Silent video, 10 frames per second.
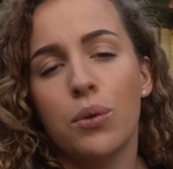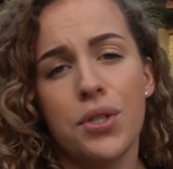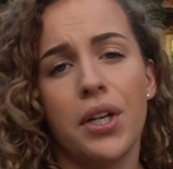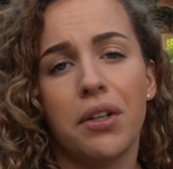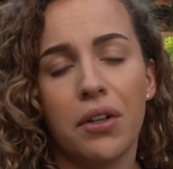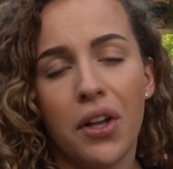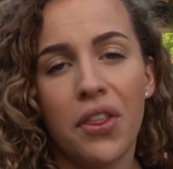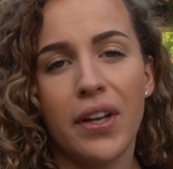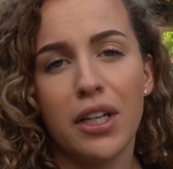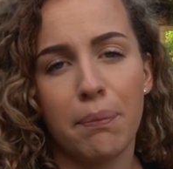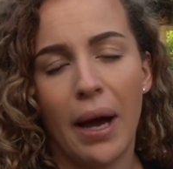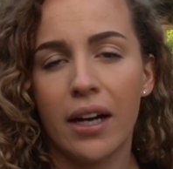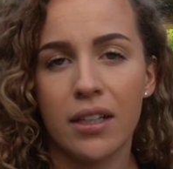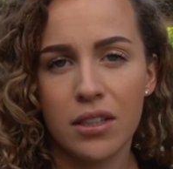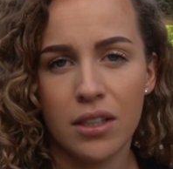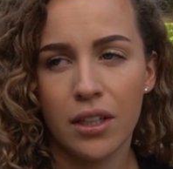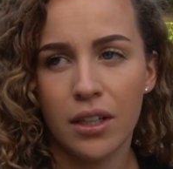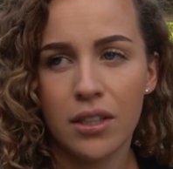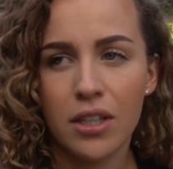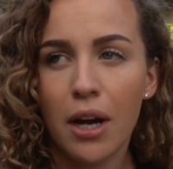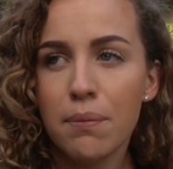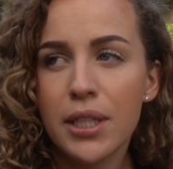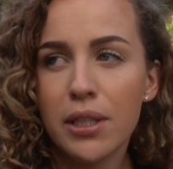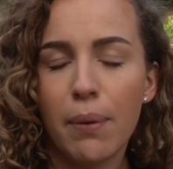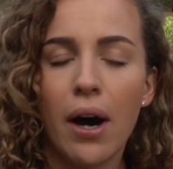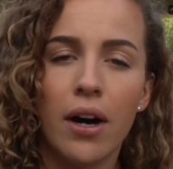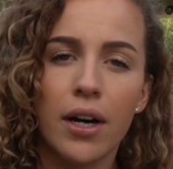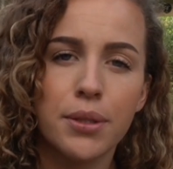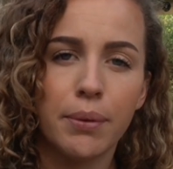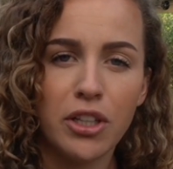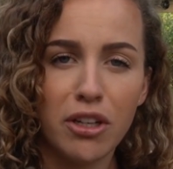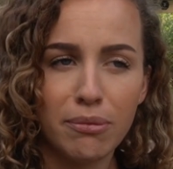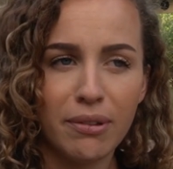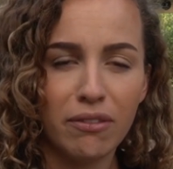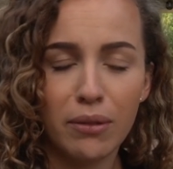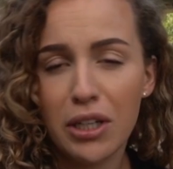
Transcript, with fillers: Also, you got to think back to times in the past when you've been,